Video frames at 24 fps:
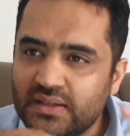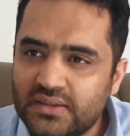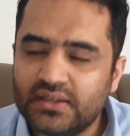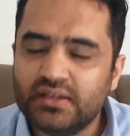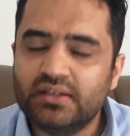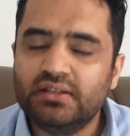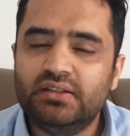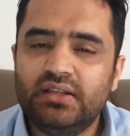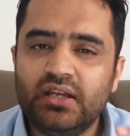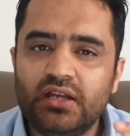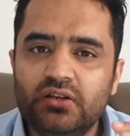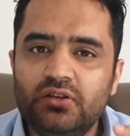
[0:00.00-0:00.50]
I
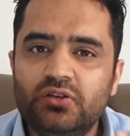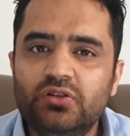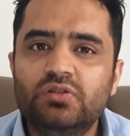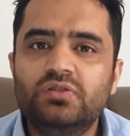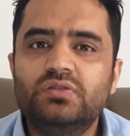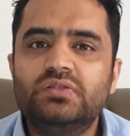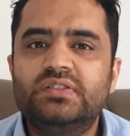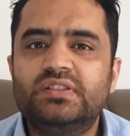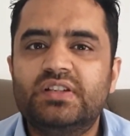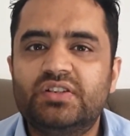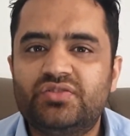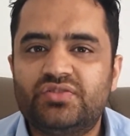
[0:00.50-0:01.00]
think they
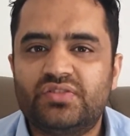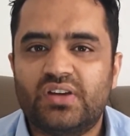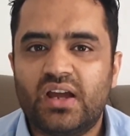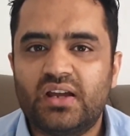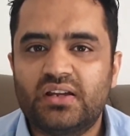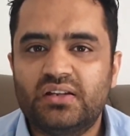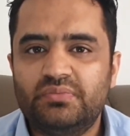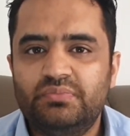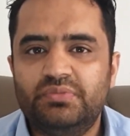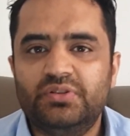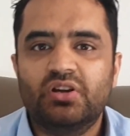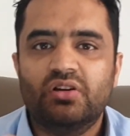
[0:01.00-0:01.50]
lose the
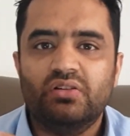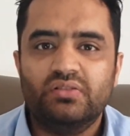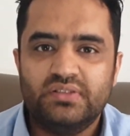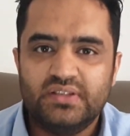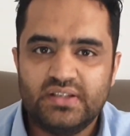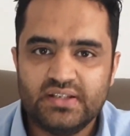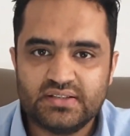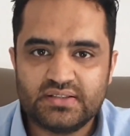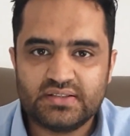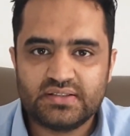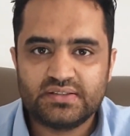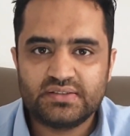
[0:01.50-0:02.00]
track
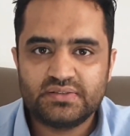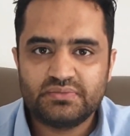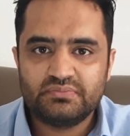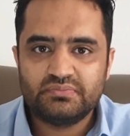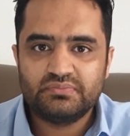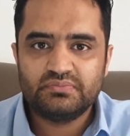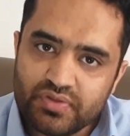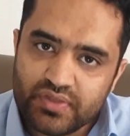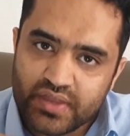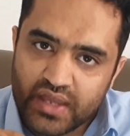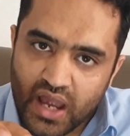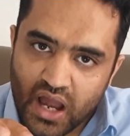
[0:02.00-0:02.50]
beyond this.
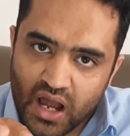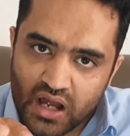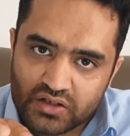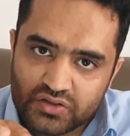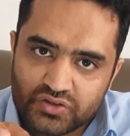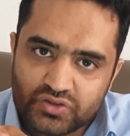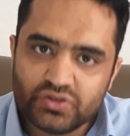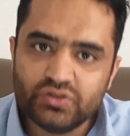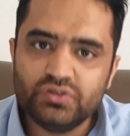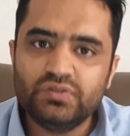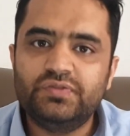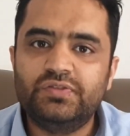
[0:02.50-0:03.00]
They
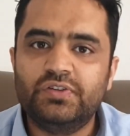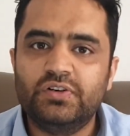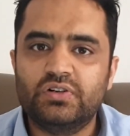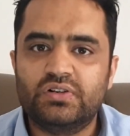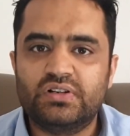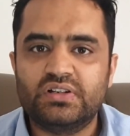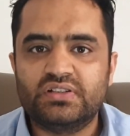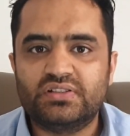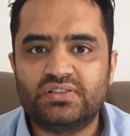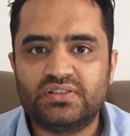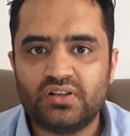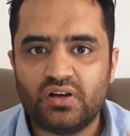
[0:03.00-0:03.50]
are too
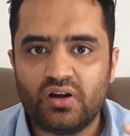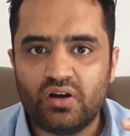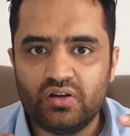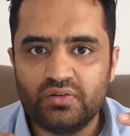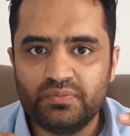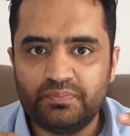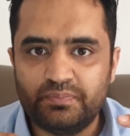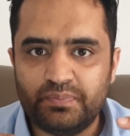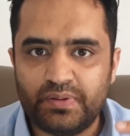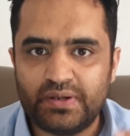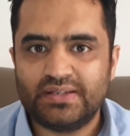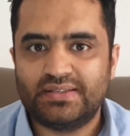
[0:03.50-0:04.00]
focused
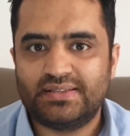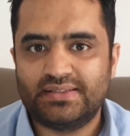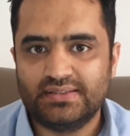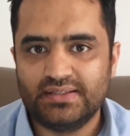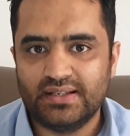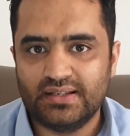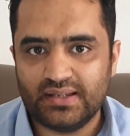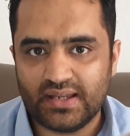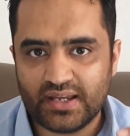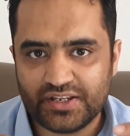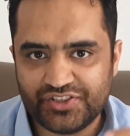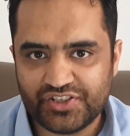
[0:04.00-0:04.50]
on
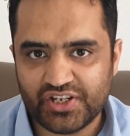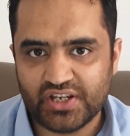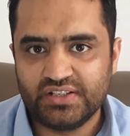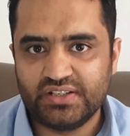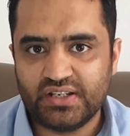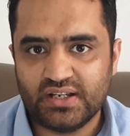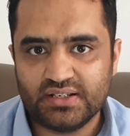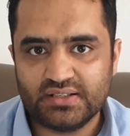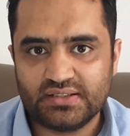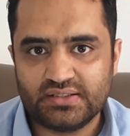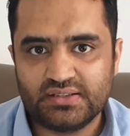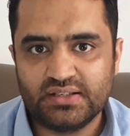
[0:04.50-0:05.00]
personal
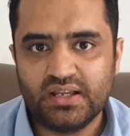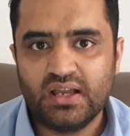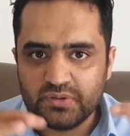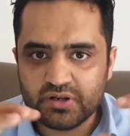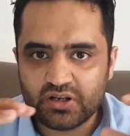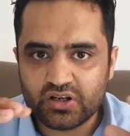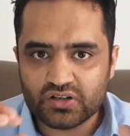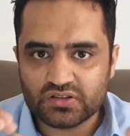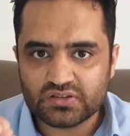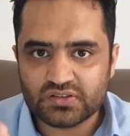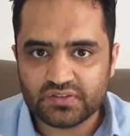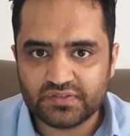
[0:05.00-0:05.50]
agendas, and
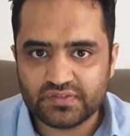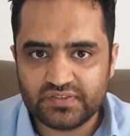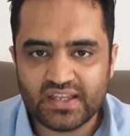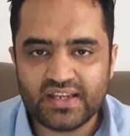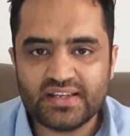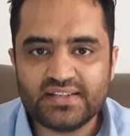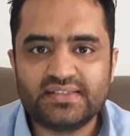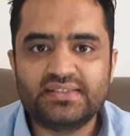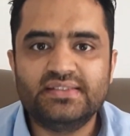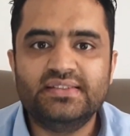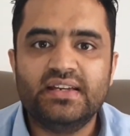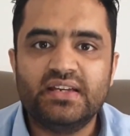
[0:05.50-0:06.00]
because of
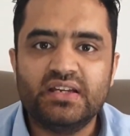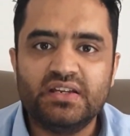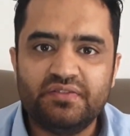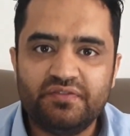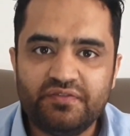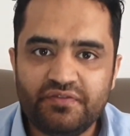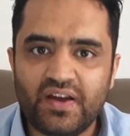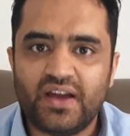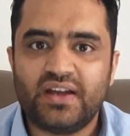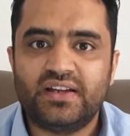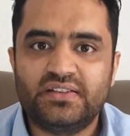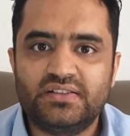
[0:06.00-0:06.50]
this, the
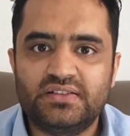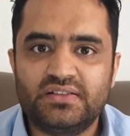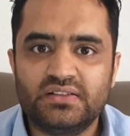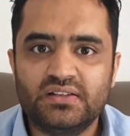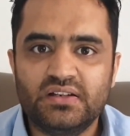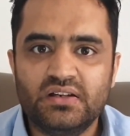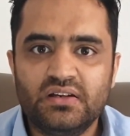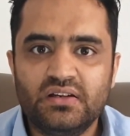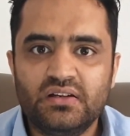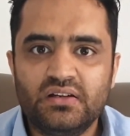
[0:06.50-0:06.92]
effect